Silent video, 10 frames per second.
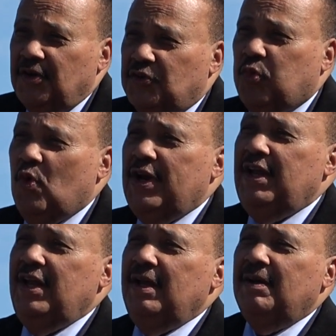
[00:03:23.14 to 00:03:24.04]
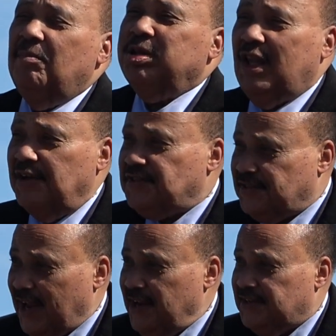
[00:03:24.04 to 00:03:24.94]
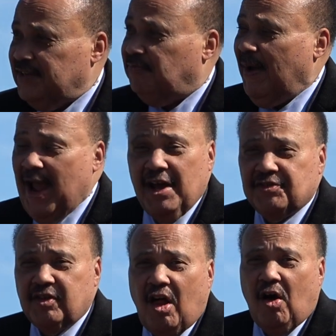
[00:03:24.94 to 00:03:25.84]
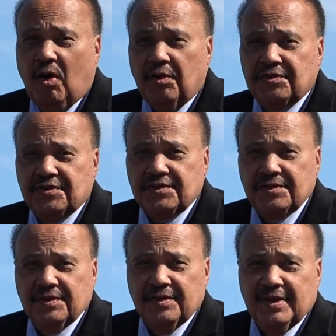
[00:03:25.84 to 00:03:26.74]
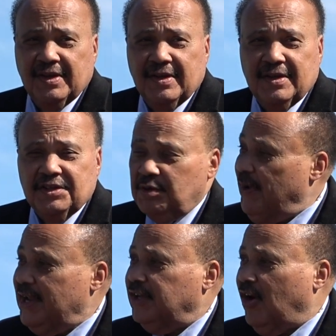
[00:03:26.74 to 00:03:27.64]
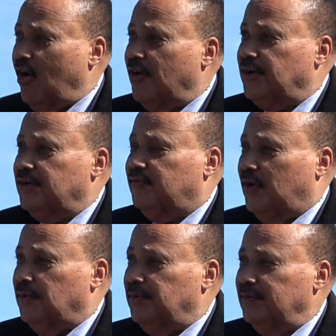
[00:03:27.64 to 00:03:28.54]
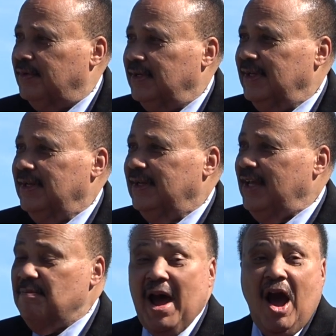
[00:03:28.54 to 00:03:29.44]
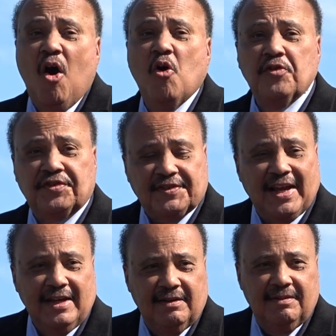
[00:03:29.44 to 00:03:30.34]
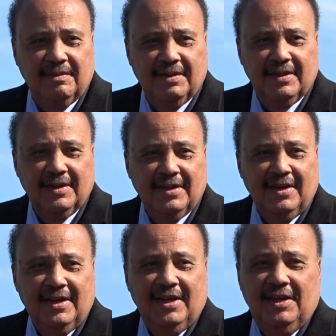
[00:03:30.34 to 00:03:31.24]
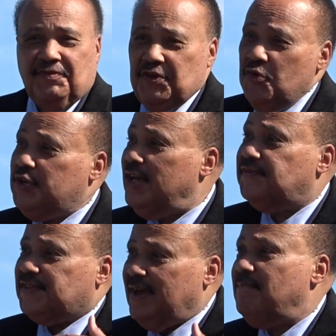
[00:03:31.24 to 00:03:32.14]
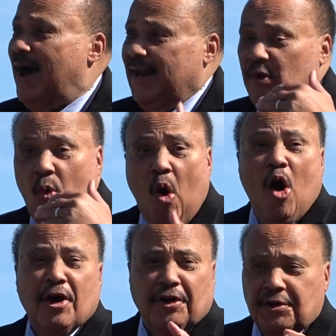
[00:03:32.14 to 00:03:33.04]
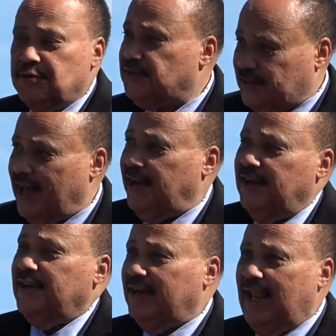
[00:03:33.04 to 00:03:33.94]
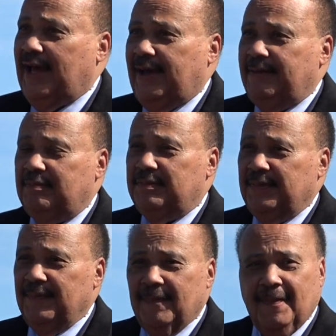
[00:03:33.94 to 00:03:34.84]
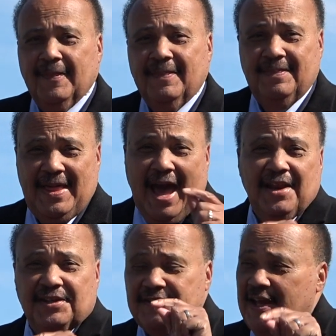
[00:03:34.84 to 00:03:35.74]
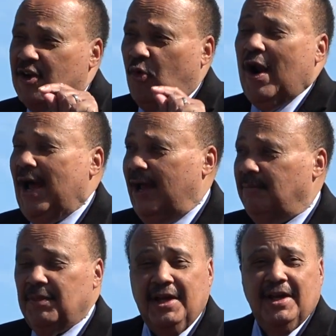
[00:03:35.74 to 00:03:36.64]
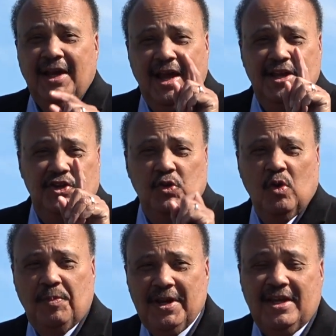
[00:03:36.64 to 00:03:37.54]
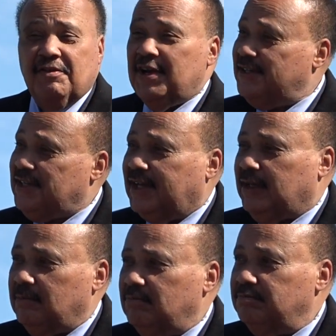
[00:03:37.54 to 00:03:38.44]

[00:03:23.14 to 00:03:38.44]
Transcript: 20 plus states have passed laws to make it harder to vote. In my own state, if you give somebody water who's standing in line, that is a crime, and you will be given a ticket.